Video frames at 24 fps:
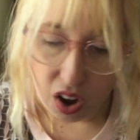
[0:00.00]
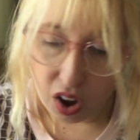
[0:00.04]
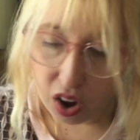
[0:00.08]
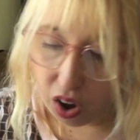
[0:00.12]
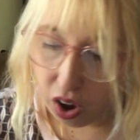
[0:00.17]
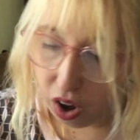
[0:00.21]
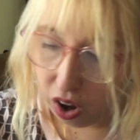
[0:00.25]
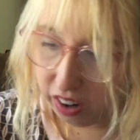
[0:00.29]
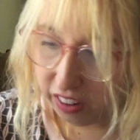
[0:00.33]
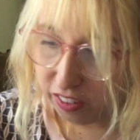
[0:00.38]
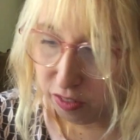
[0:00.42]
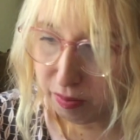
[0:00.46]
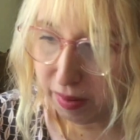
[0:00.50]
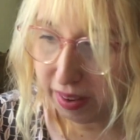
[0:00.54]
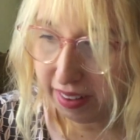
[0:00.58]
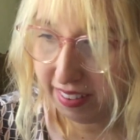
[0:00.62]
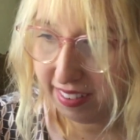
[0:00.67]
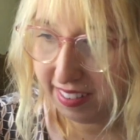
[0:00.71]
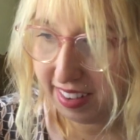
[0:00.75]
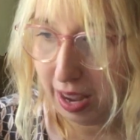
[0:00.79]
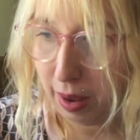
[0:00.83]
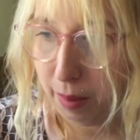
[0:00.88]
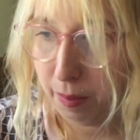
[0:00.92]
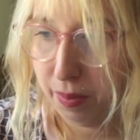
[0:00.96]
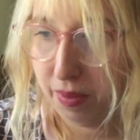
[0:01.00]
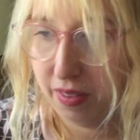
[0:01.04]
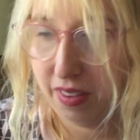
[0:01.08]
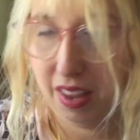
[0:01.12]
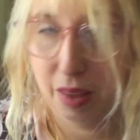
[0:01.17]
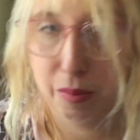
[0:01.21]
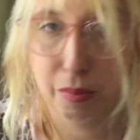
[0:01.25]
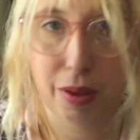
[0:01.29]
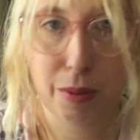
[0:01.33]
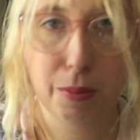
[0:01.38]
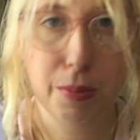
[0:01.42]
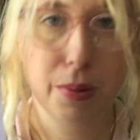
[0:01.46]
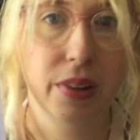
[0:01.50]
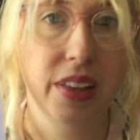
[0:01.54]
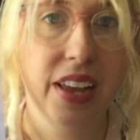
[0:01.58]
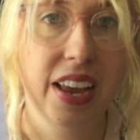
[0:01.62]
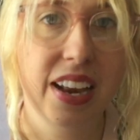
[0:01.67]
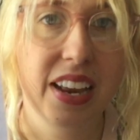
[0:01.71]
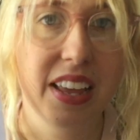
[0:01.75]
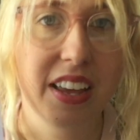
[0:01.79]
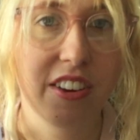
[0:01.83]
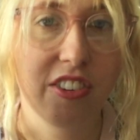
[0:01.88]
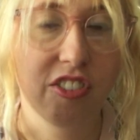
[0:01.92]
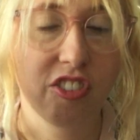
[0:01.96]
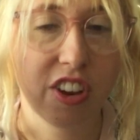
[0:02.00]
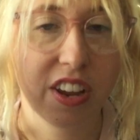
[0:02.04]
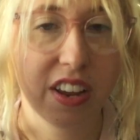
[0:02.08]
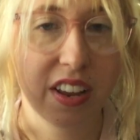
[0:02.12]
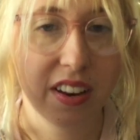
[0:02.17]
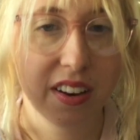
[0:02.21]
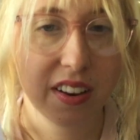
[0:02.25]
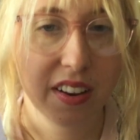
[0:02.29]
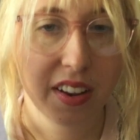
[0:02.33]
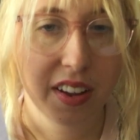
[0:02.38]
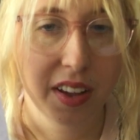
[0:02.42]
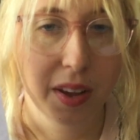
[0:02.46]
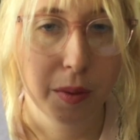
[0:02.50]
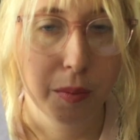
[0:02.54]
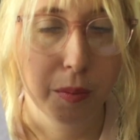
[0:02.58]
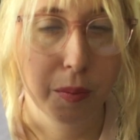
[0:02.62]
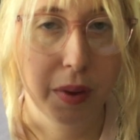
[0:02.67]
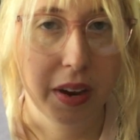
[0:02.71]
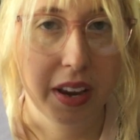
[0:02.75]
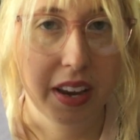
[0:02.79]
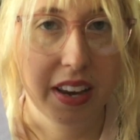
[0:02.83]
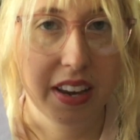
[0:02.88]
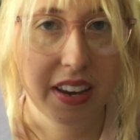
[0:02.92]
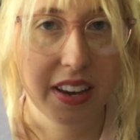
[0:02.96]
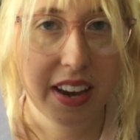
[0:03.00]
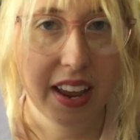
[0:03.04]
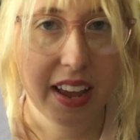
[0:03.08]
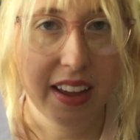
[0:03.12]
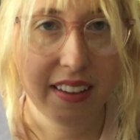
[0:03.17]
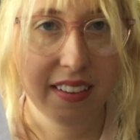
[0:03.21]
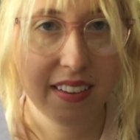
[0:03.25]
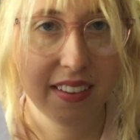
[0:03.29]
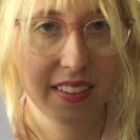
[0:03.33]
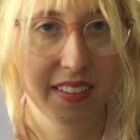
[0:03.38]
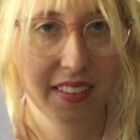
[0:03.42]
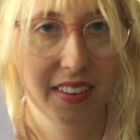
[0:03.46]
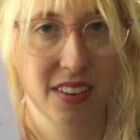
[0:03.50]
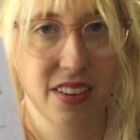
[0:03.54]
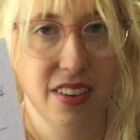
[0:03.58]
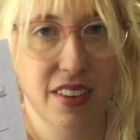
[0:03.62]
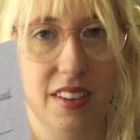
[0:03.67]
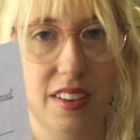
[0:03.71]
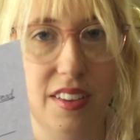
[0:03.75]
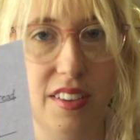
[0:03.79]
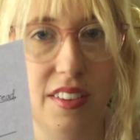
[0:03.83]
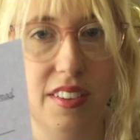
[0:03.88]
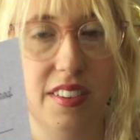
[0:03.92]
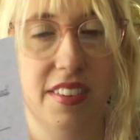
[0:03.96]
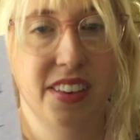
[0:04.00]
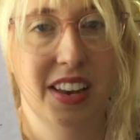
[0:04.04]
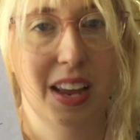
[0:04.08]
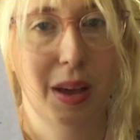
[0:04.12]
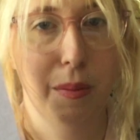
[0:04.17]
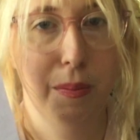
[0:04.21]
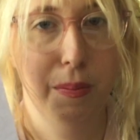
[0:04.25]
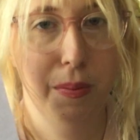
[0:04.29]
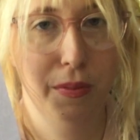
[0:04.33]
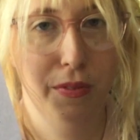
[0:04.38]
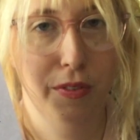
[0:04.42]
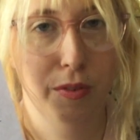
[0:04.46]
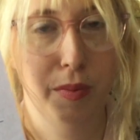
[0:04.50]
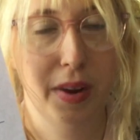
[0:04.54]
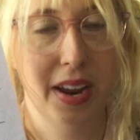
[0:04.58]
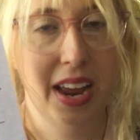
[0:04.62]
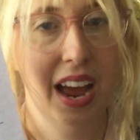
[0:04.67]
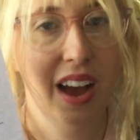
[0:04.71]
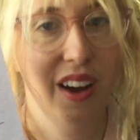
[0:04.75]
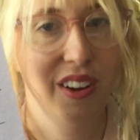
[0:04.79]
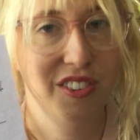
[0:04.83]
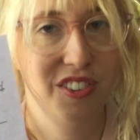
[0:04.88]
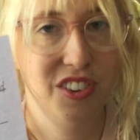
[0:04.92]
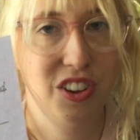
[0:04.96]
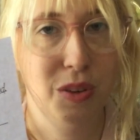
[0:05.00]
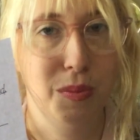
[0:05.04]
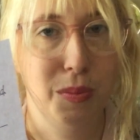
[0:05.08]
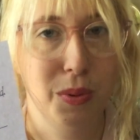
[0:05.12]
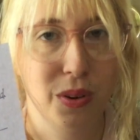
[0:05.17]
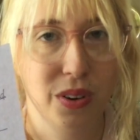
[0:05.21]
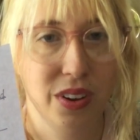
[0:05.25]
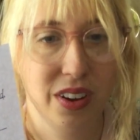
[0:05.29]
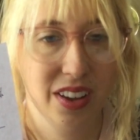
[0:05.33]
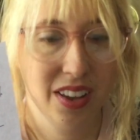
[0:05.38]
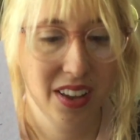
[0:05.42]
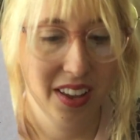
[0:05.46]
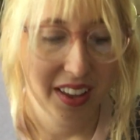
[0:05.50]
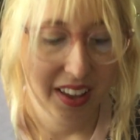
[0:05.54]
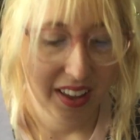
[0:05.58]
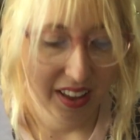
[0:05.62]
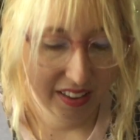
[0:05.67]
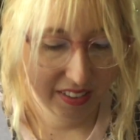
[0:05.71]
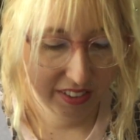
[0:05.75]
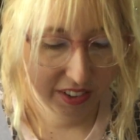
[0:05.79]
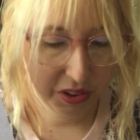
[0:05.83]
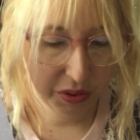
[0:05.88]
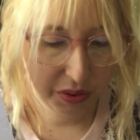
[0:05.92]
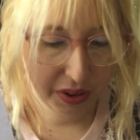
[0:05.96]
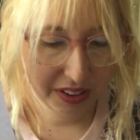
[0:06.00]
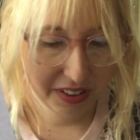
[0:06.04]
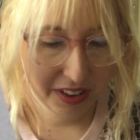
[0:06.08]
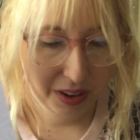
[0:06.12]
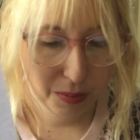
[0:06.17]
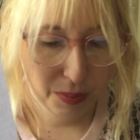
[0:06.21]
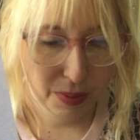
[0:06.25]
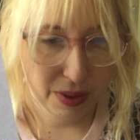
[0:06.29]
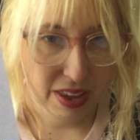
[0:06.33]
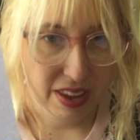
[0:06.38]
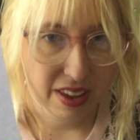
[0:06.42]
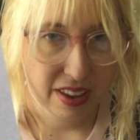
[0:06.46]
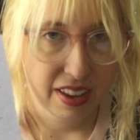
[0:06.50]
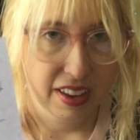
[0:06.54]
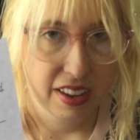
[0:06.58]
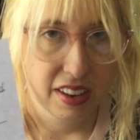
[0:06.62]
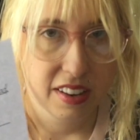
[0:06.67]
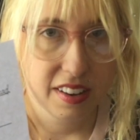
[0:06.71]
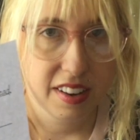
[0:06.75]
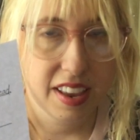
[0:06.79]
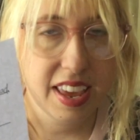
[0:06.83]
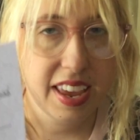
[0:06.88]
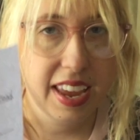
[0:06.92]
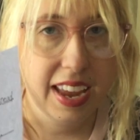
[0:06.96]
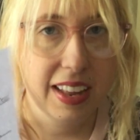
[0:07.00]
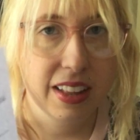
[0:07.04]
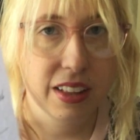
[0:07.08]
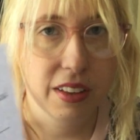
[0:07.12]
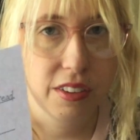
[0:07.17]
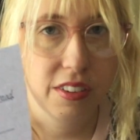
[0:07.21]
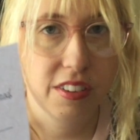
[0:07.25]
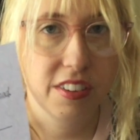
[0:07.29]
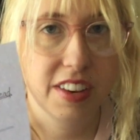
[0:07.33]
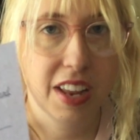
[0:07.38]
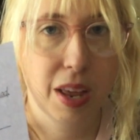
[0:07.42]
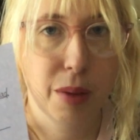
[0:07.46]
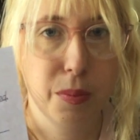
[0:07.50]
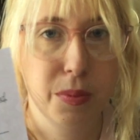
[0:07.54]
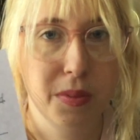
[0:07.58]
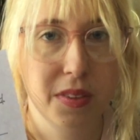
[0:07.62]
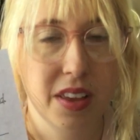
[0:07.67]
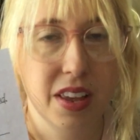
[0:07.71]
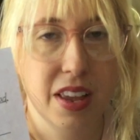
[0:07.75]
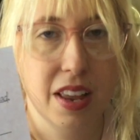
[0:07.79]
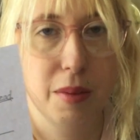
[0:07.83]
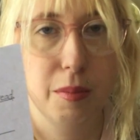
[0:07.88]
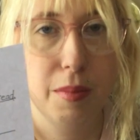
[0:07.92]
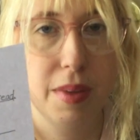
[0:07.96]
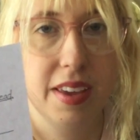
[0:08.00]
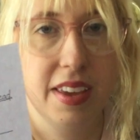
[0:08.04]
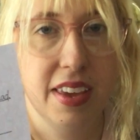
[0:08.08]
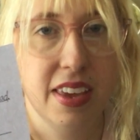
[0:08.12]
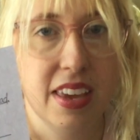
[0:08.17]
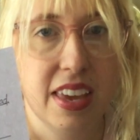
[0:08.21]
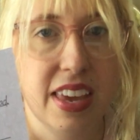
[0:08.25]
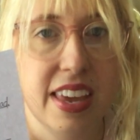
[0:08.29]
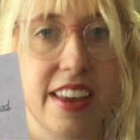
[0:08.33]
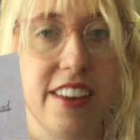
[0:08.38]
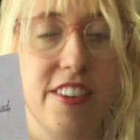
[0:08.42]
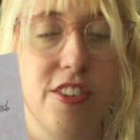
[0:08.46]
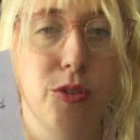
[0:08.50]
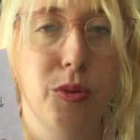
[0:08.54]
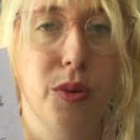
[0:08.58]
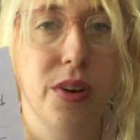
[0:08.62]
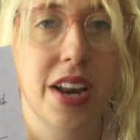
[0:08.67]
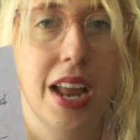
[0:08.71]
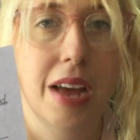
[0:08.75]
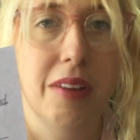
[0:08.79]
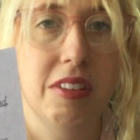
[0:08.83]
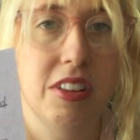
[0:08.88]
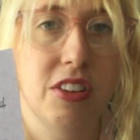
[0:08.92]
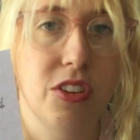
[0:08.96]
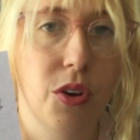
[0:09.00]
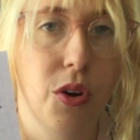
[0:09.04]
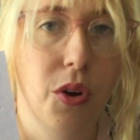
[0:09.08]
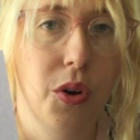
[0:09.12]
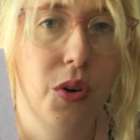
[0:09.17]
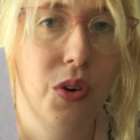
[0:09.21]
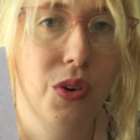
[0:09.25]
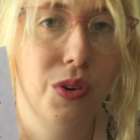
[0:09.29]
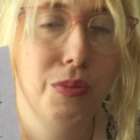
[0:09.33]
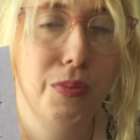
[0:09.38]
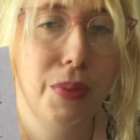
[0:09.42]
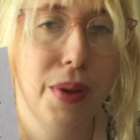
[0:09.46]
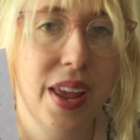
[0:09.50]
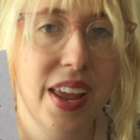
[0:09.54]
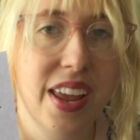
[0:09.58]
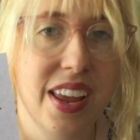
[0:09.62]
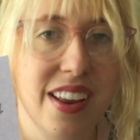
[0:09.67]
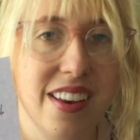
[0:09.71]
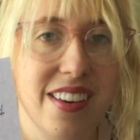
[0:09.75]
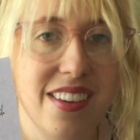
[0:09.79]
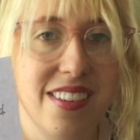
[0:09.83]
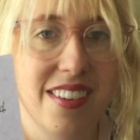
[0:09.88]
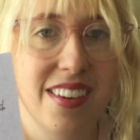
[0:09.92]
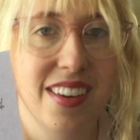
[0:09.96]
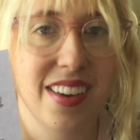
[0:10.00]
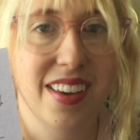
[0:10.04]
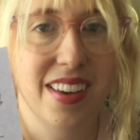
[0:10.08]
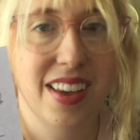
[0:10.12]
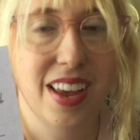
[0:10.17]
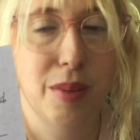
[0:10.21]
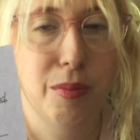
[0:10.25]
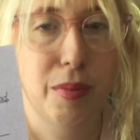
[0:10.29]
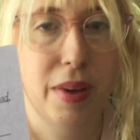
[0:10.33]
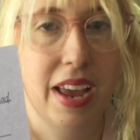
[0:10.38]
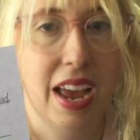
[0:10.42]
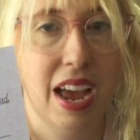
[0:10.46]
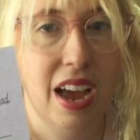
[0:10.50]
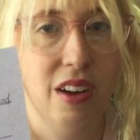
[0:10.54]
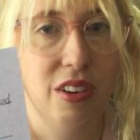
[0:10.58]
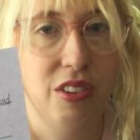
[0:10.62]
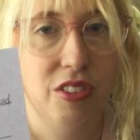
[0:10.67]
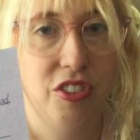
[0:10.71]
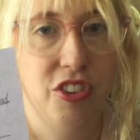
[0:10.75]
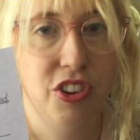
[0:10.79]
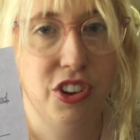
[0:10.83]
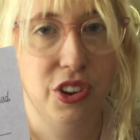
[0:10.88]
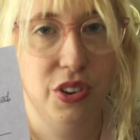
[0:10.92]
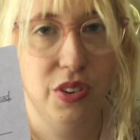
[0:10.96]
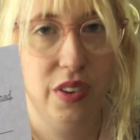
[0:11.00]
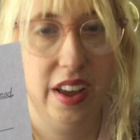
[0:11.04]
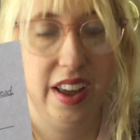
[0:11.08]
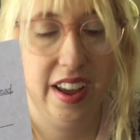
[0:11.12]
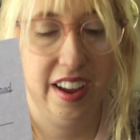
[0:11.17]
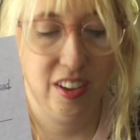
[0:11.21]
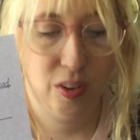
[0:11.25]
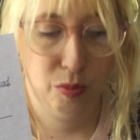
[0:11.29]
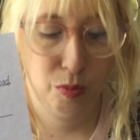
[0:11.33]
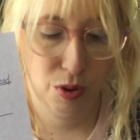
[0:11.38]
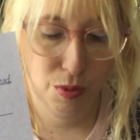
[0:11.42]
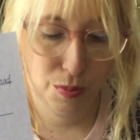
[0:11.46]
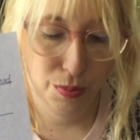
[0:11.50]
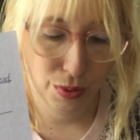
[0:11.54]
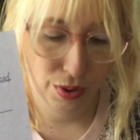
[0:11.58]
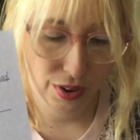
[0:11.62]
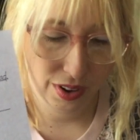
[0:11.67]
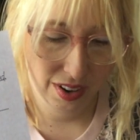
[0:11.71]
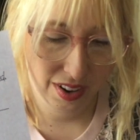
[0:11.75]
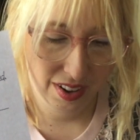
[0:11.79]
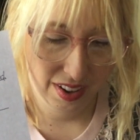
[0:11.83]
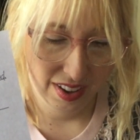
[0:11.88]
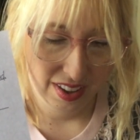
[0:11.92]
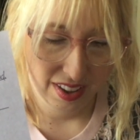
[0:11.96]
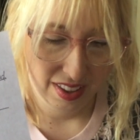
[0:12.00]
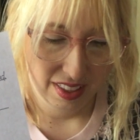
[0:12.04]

all of my steps in my planning sheet, my next step for my how-to book is going to be taking those steps and making each one have its own page in my how-to expert book.